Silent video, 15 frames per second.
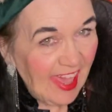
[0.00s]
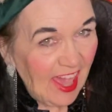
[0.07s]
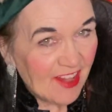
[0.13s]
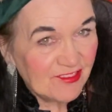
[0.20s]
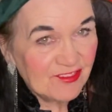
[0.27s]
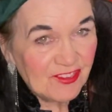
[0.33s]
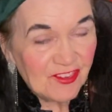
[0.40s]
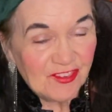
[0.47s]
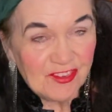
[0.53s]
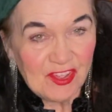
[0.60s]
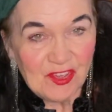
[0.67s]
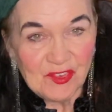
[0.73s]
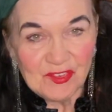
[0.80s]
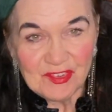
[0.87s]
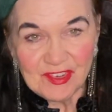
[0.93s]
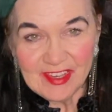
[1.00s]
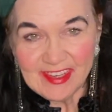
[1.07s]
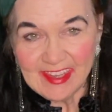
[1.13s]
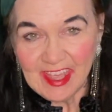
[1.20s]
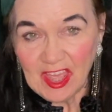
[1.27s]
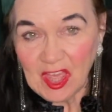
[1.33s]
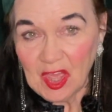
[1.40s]
afternoon.
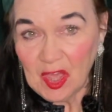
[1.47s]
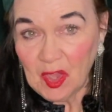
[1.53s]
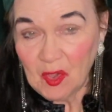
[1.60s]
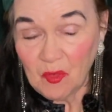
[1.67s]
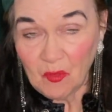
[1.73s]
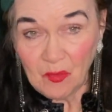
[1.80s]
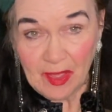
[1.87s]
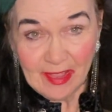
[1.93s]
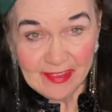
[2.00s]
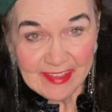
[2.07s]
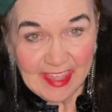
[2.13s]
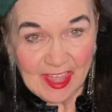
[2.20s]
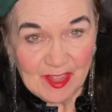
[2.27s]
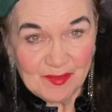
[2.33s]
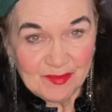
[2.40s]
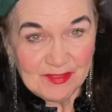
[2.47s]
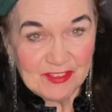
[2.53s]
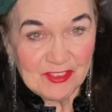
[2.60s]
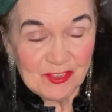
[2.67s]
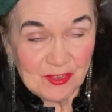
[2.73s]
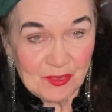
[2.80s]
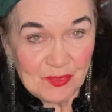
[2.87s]
Welcome
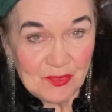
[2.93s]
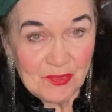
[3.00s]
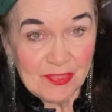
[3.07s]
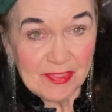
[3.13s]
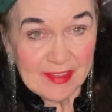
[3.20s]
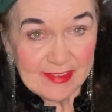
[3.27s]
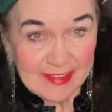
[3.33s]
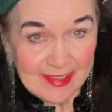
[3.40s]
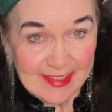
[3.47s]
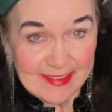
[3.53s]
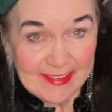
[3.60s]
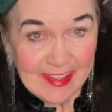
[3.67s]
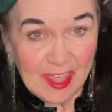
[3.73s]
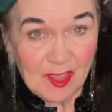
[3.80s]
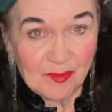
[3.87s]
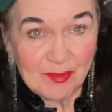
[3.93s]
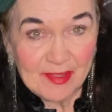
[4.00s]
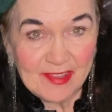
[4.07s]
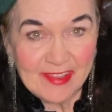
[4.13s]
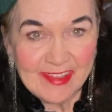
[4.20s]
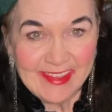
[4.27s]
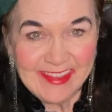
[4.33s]
to the tea table.